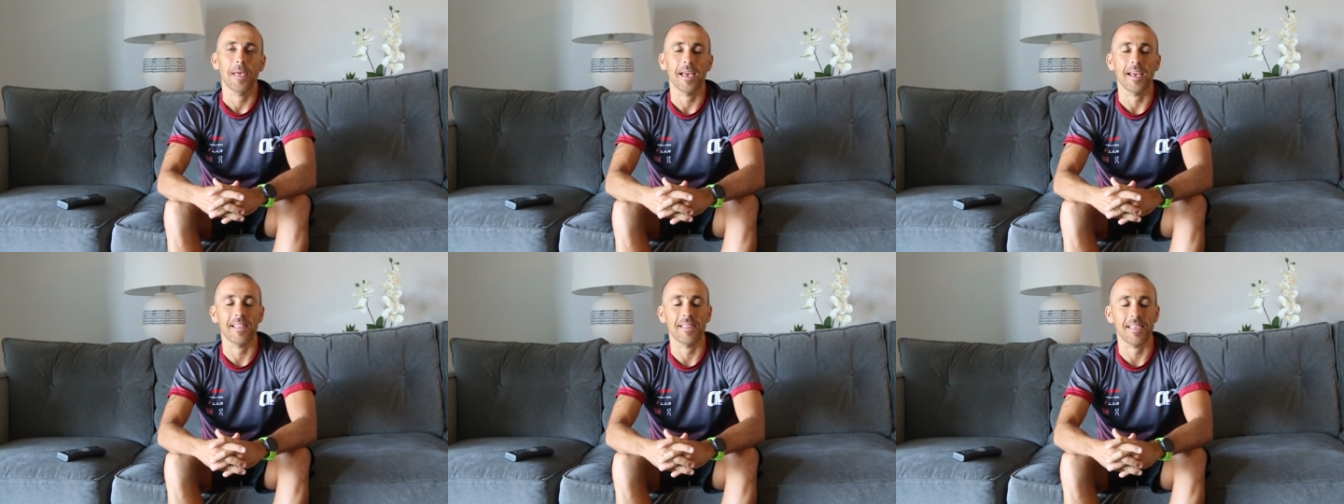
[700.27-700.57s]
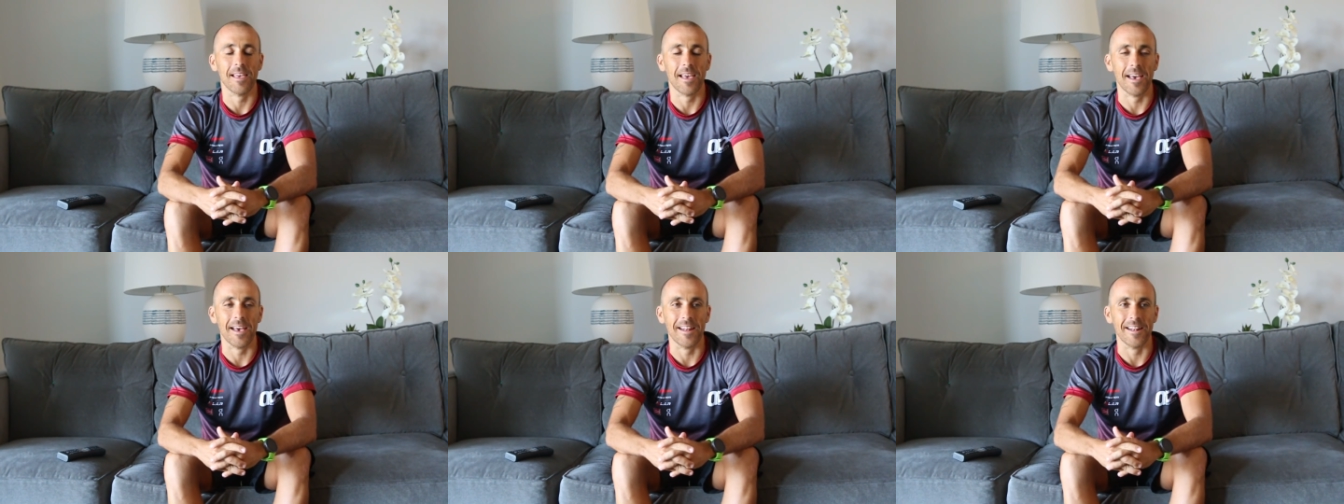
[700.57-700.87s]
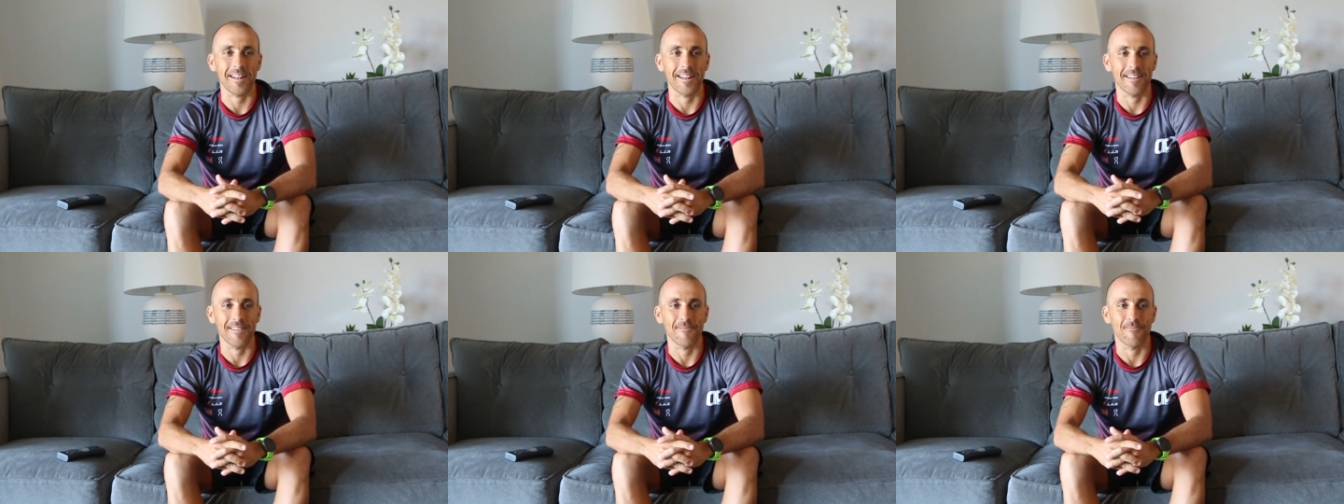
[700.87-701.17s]

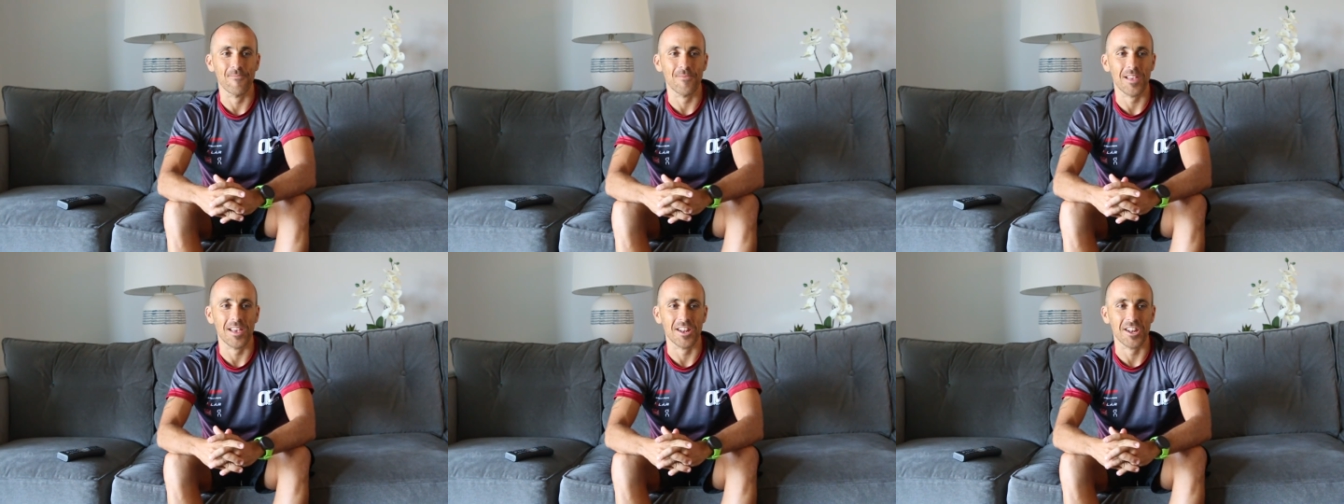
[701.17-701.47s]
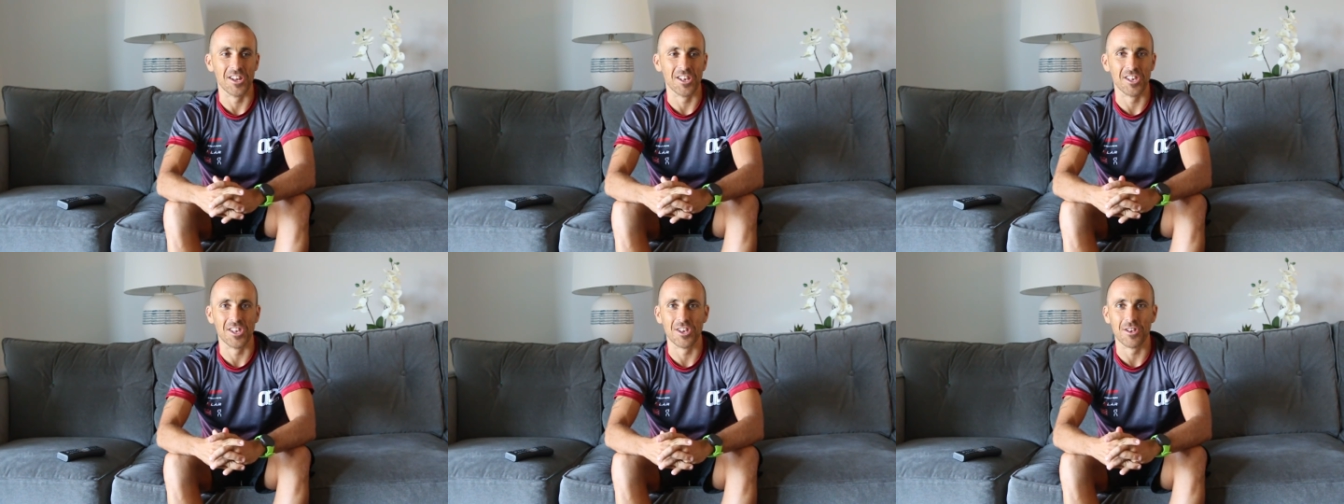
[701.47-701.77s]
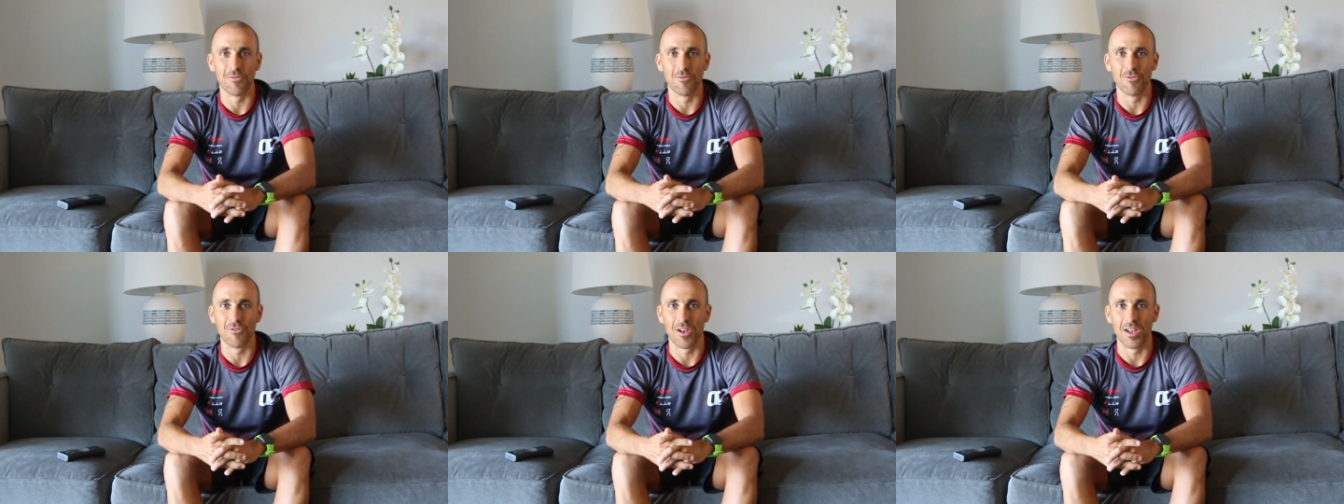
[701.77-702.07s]
and just
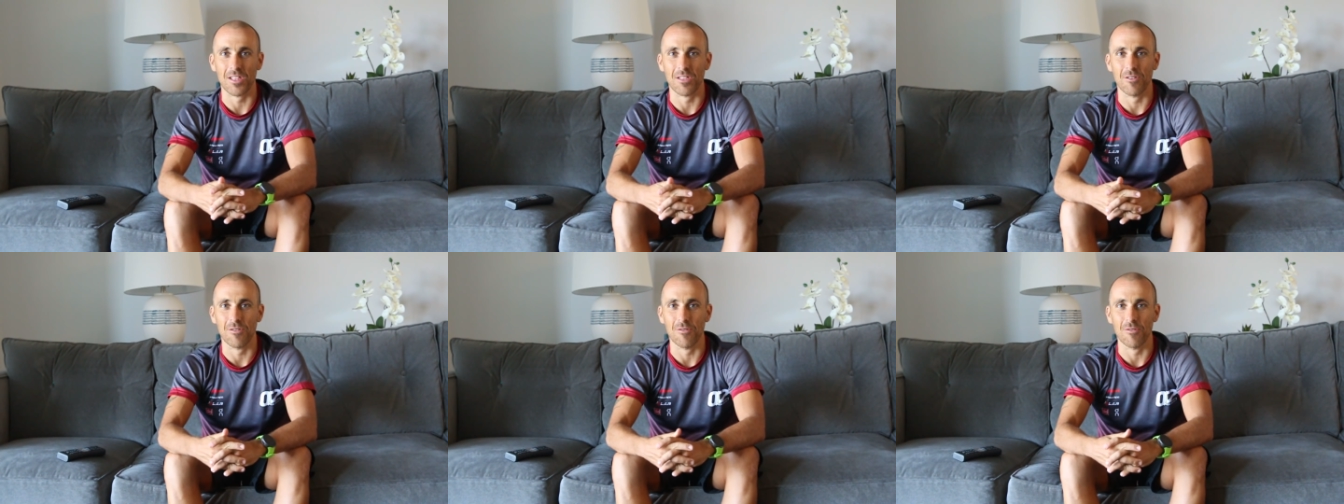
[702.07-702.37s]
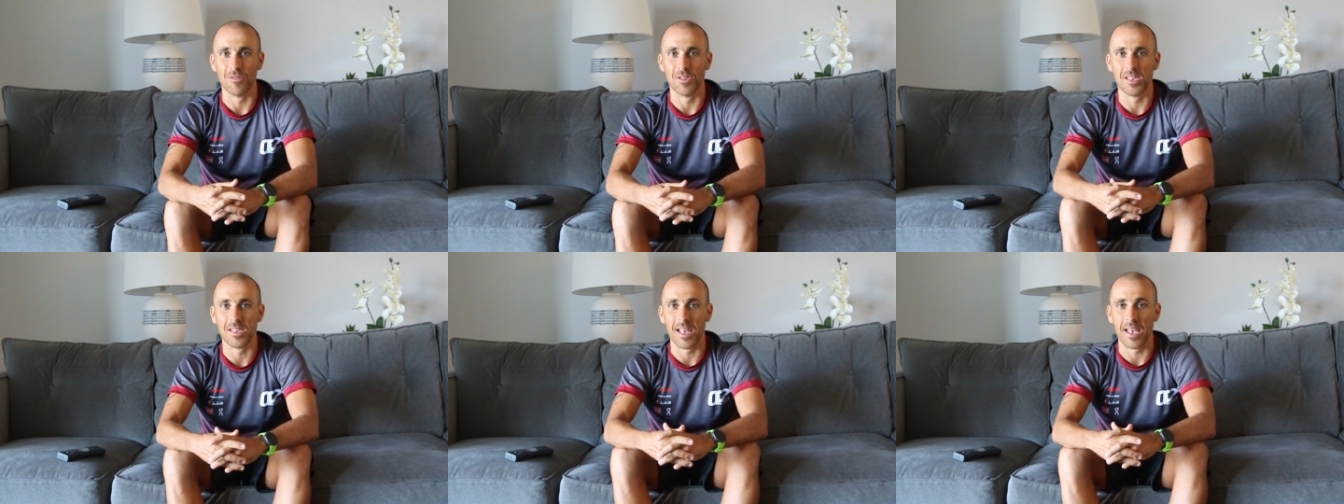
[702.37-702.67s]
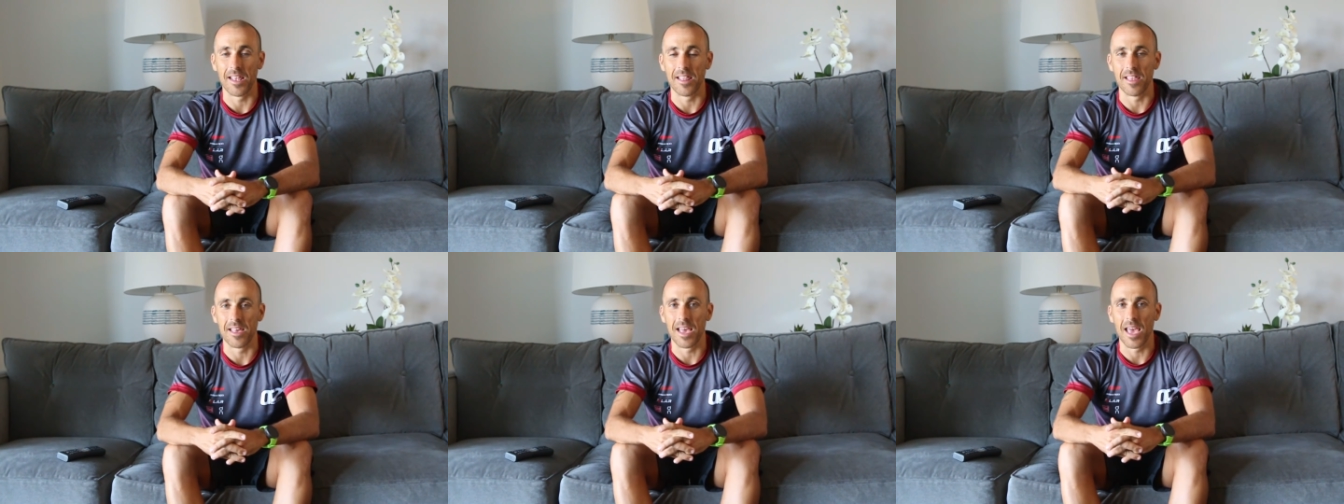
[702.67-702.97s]
try to
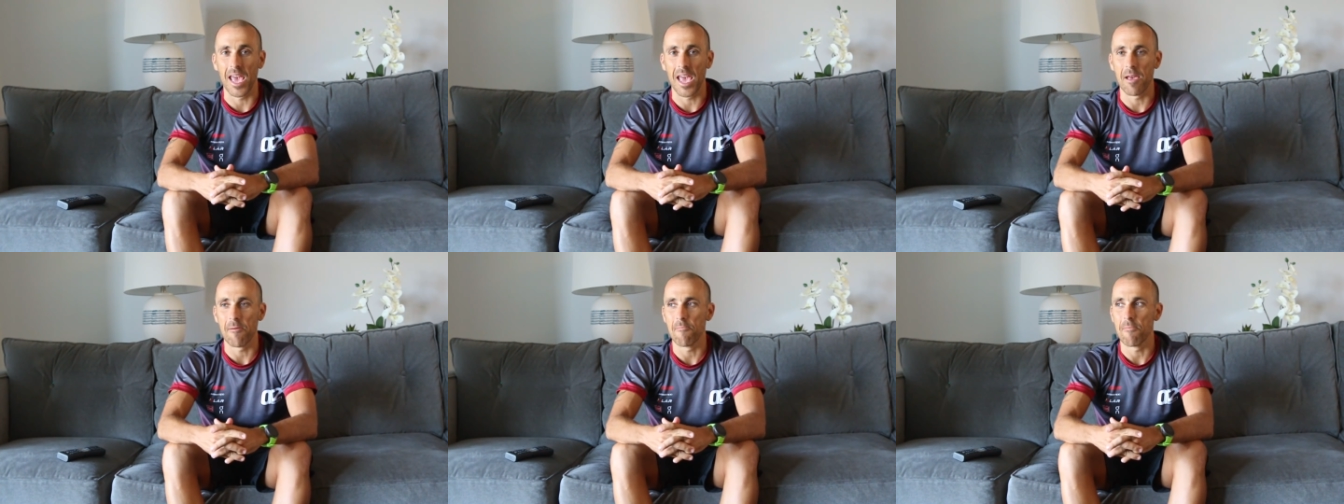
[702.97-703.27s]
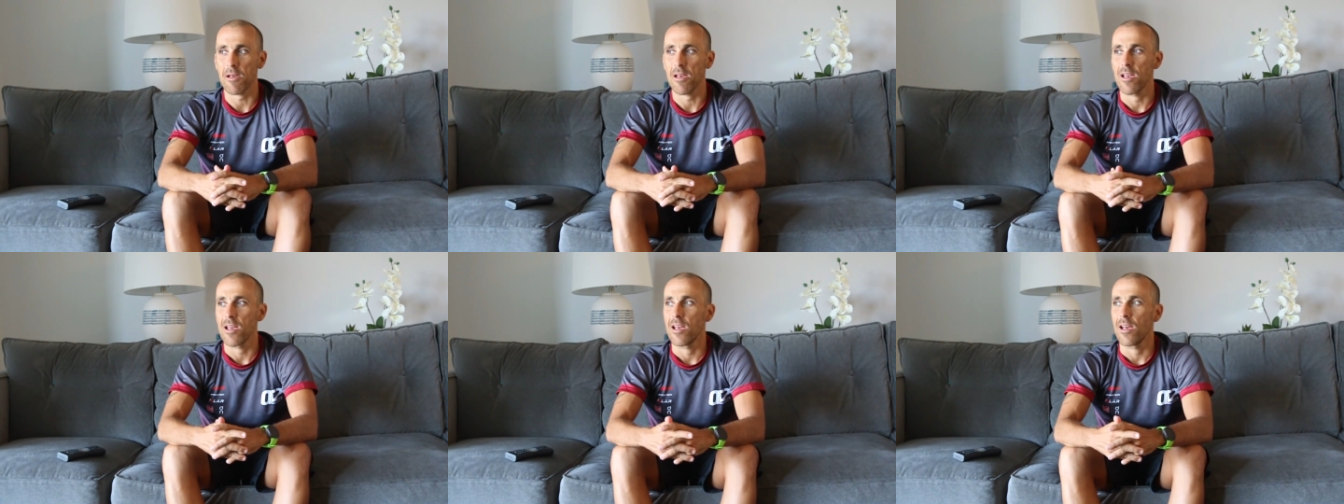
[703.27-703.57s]
stay in the game.